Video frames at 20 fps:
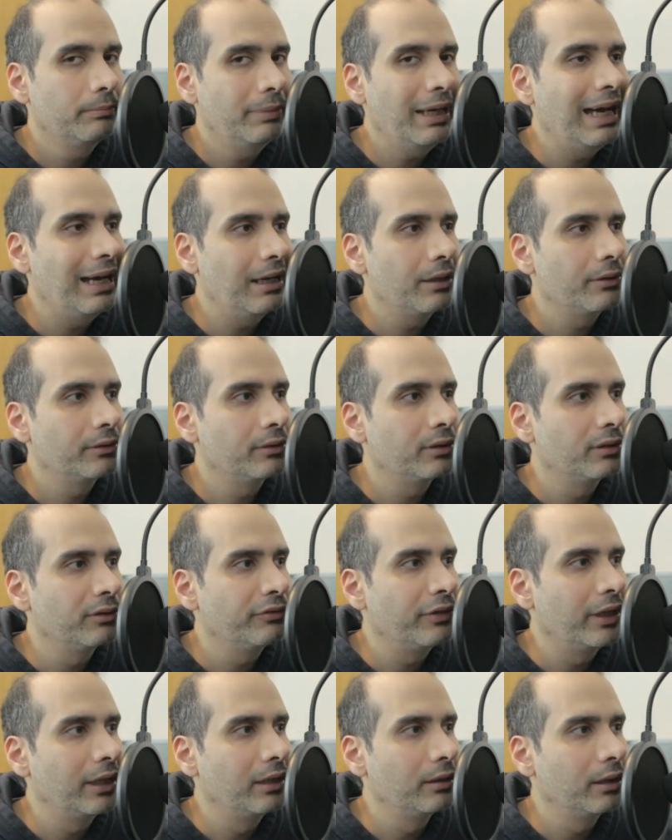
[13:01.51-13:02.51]
path to the
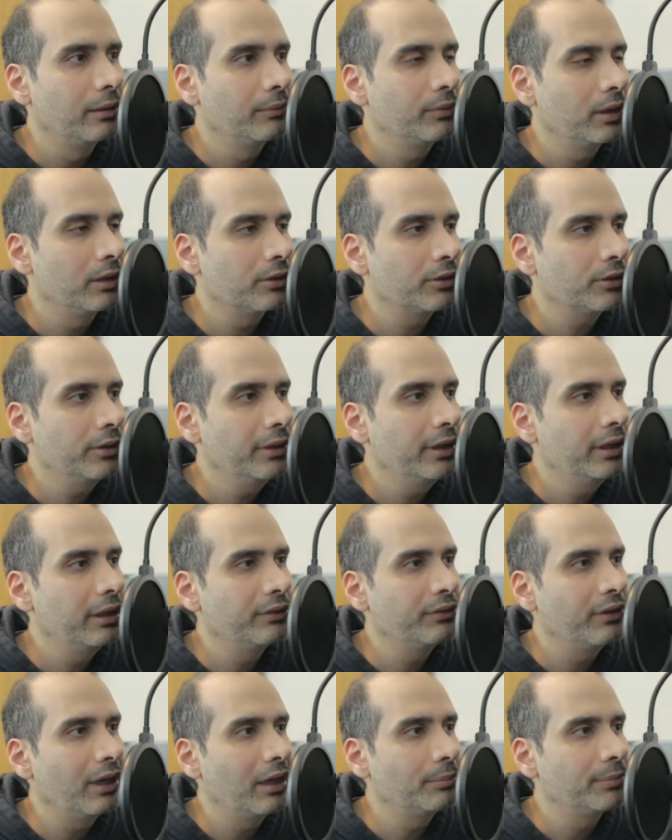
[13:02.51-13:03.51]
file name. So I'll show you an
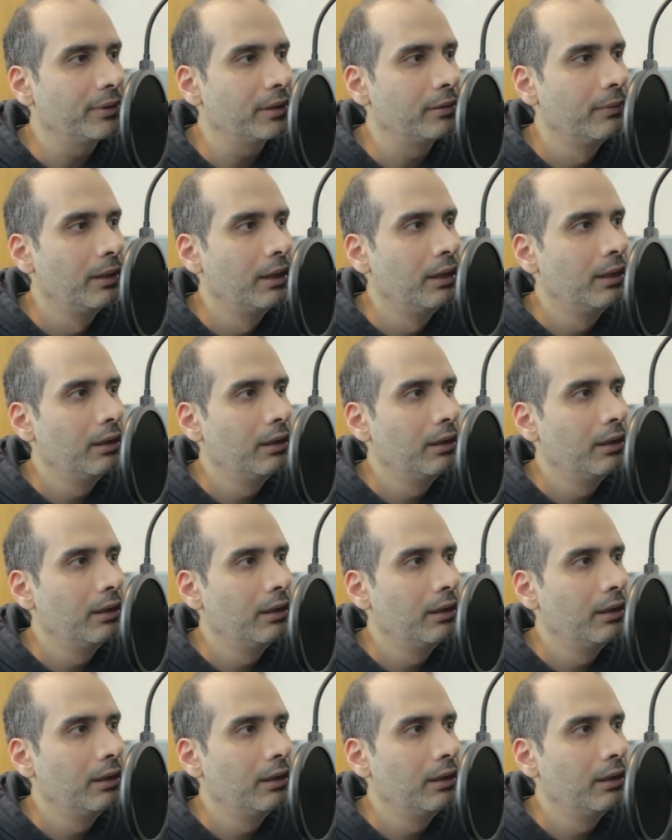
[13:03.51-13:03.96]
example.